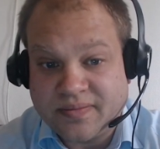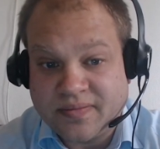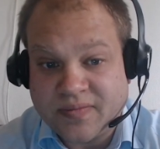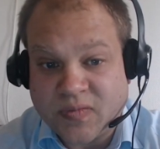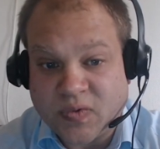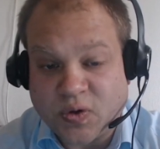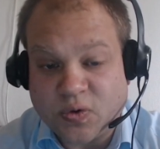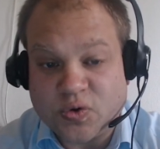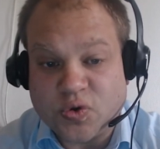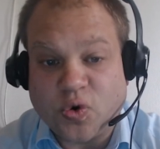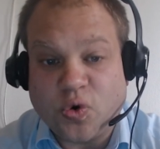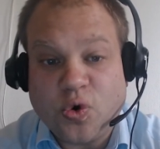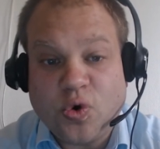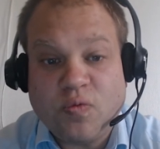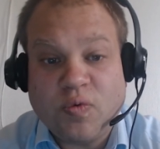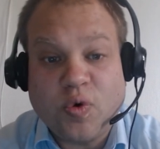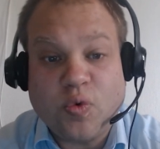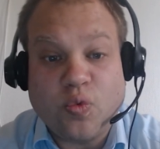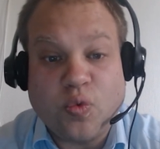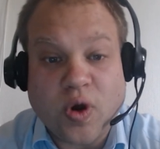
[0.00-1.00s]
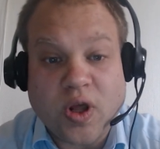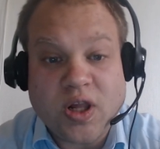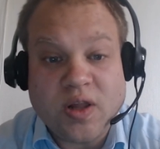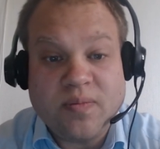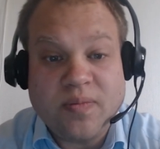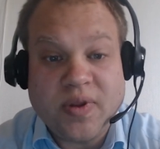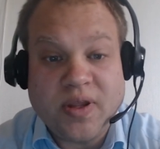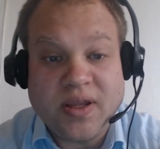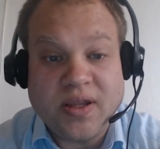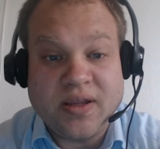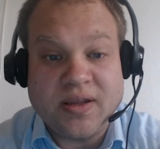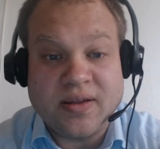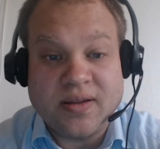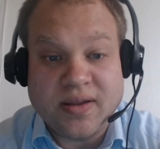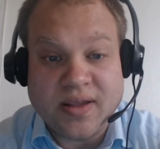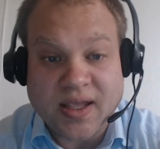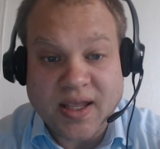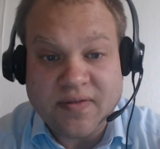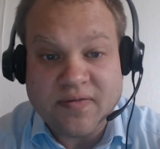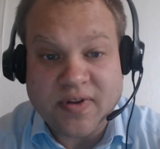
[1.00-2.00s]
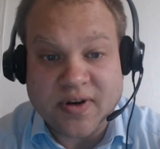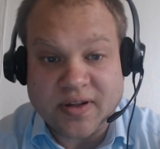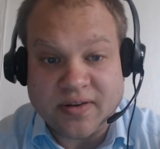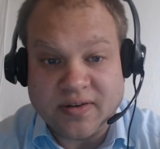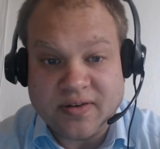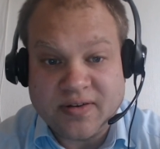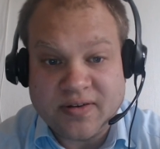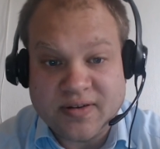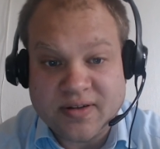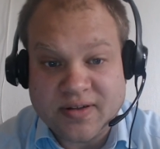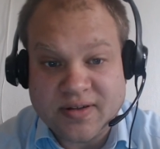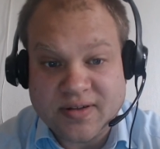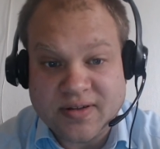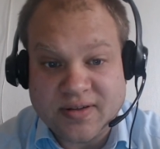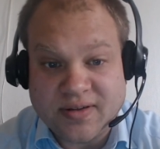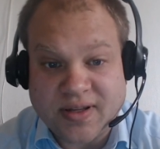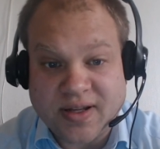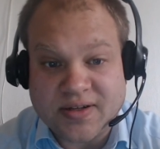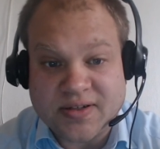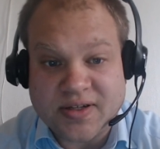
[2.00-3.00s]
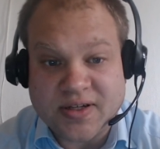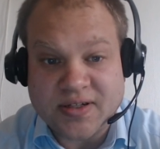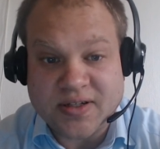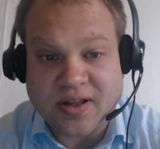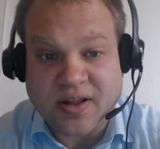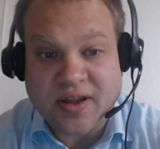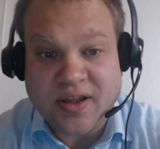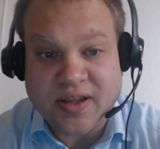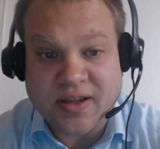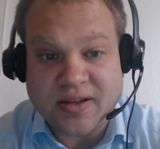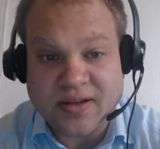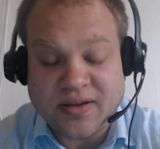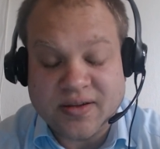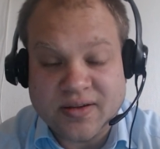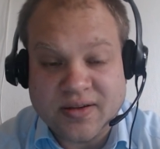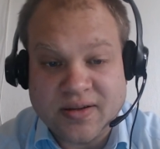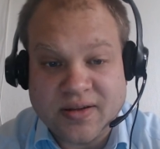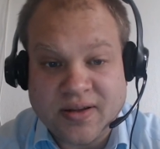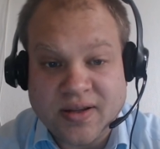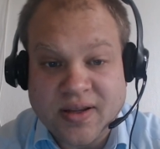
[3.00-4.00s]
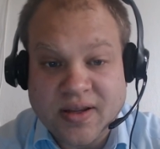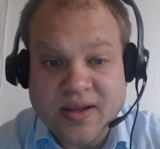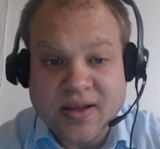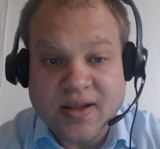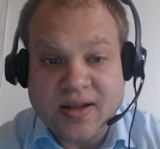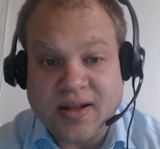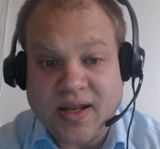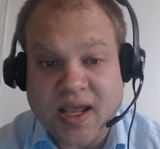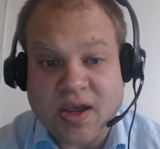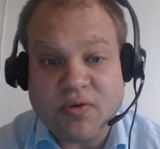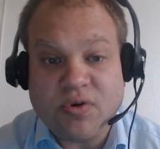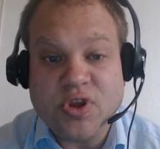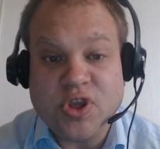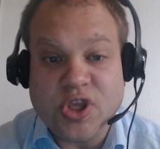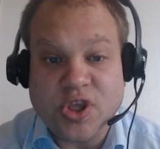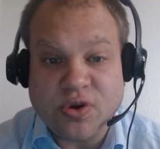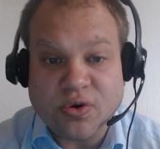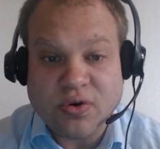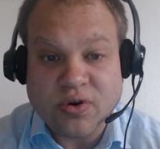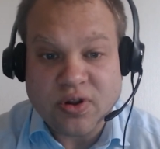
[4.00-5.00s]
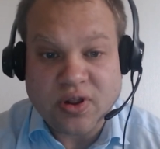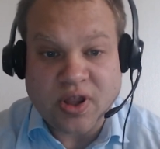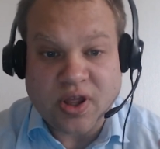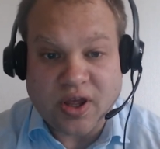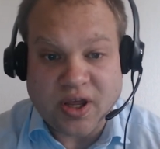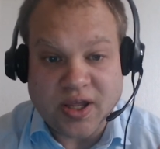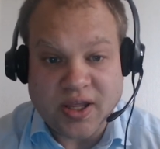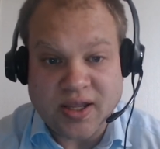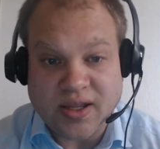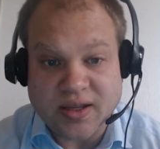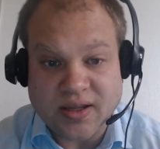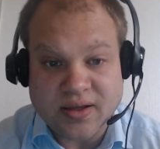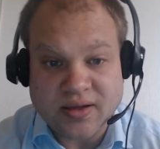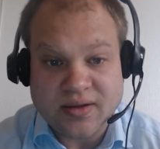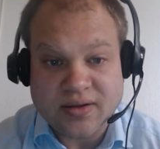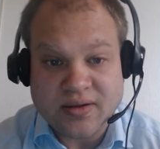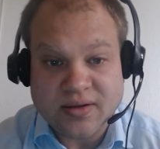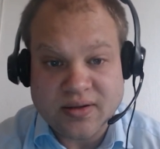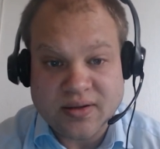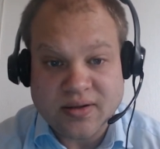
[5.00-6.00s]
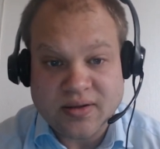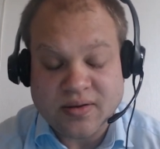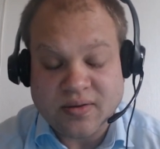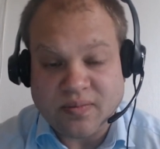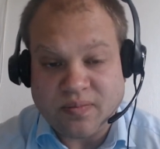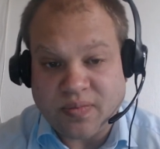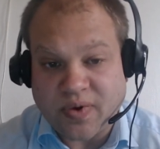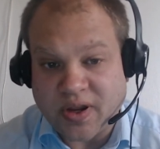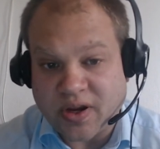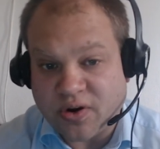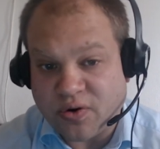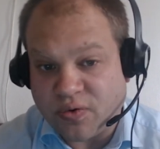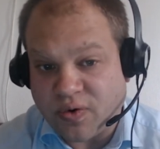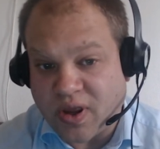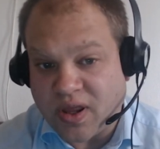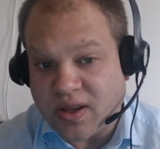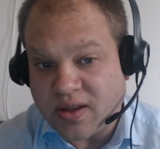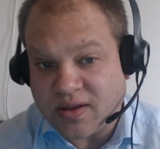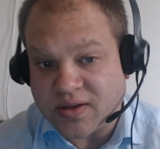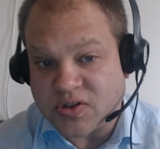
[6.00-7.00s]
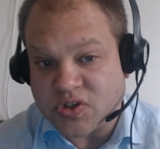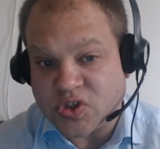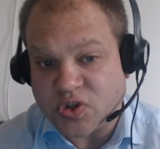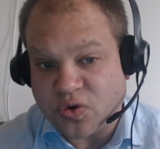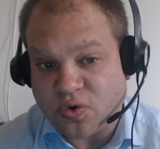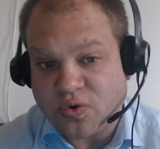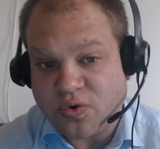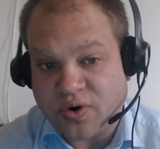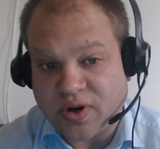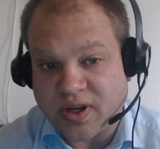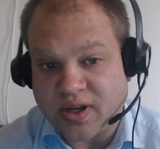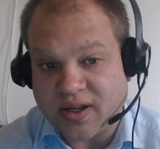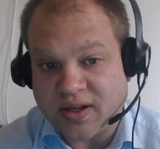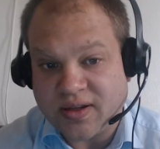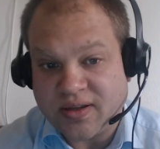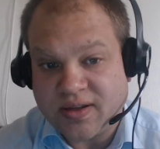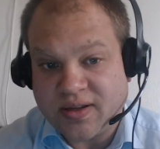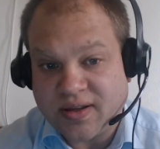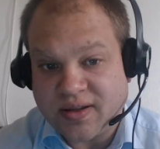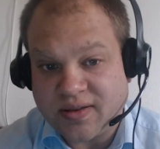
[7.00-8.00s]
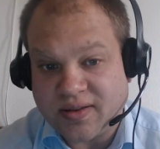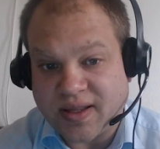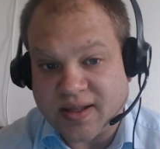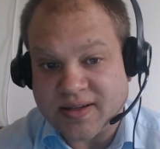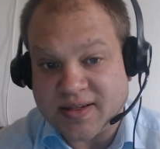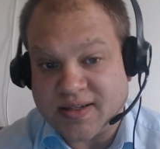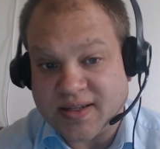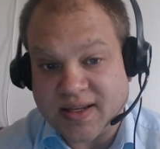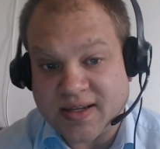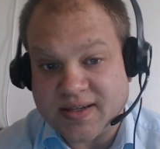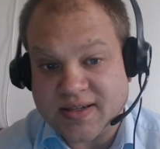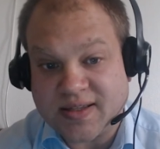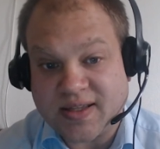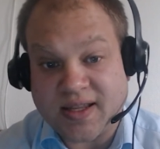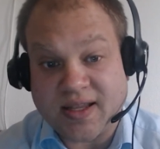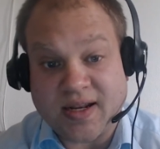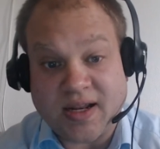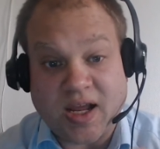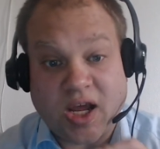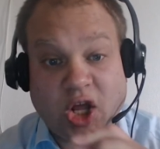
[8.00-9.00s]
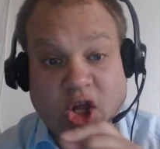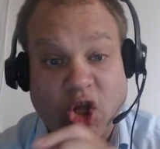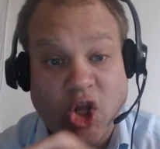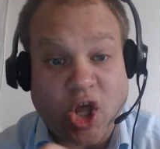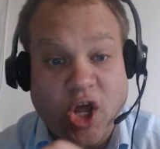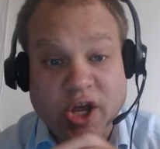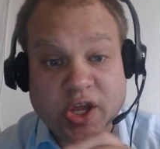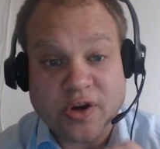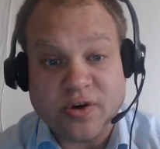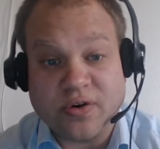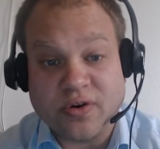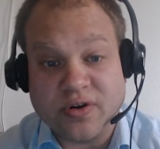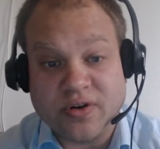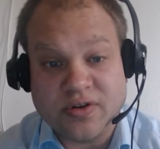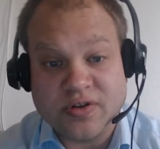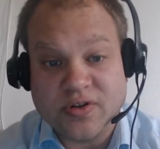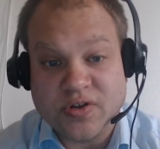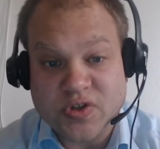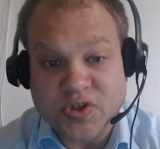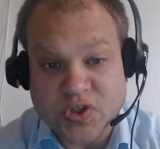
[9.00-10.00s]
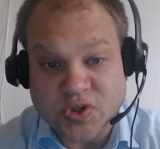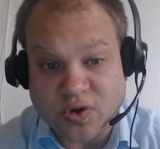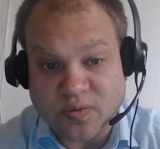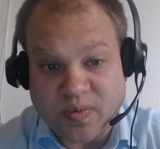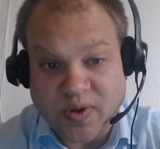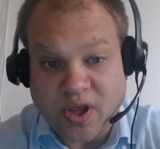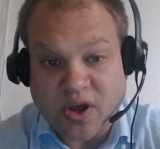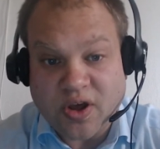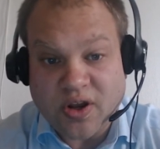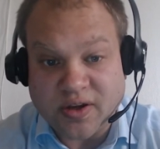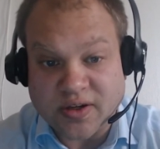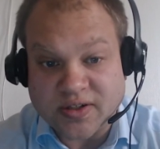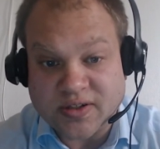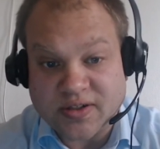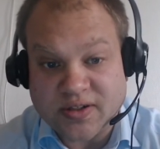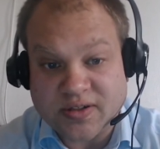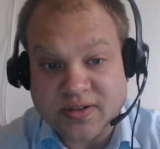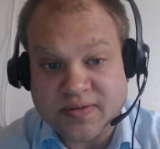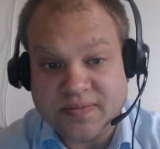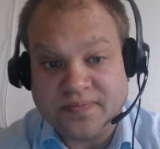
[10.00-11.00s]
There's overwhelming evidence that she's lying. Now, you're lying by creating the story that says that a liar should be honest.